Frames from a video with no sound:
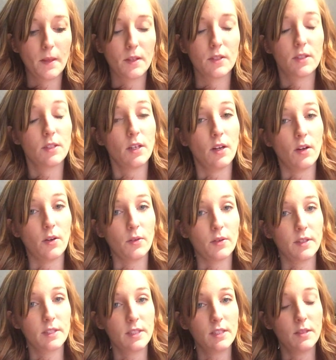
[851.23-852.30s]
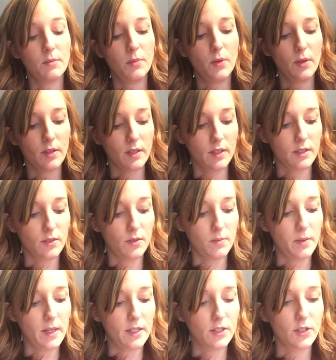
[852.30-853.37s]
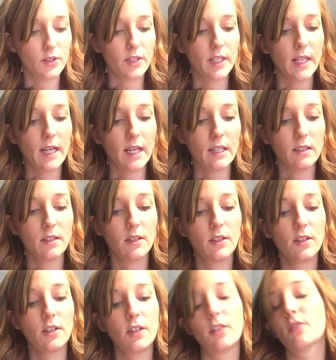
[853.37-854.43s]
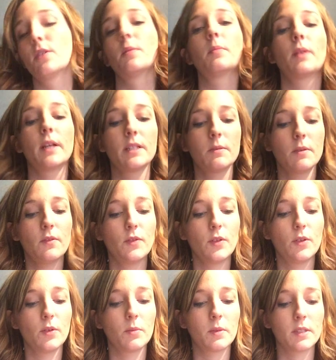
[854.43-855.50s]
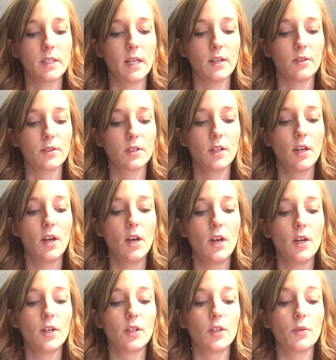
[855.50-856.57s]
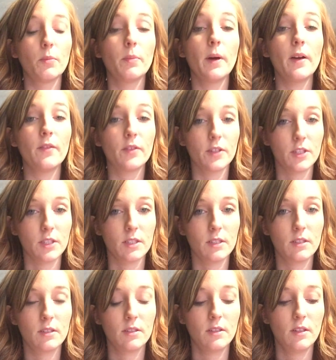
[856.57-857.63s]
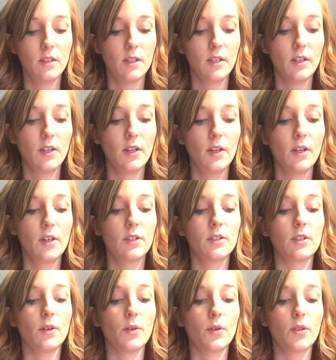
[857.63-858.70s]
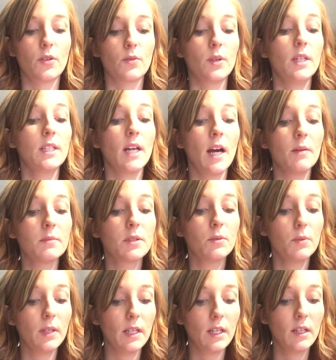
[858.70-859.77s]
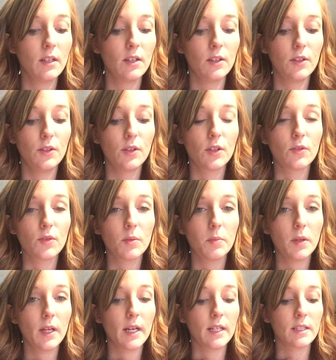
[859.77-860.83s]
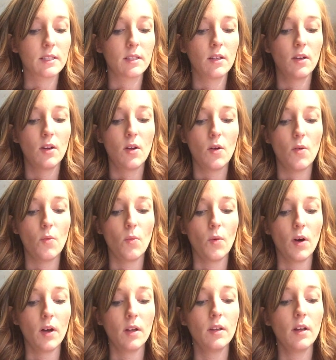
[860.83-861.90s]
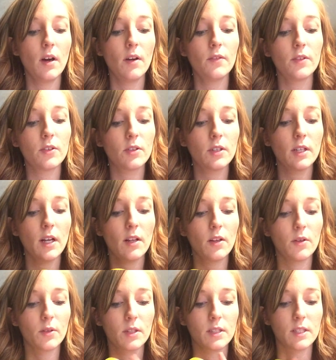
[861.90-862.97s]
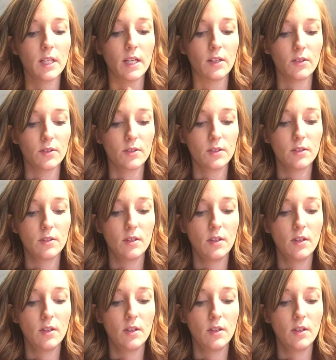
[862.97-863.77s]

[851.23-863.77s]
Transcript: So, this is important. It's on page 38. Your replacement food group containers. Your beverages. So, 3 times a week, you can replace one of your yellow containers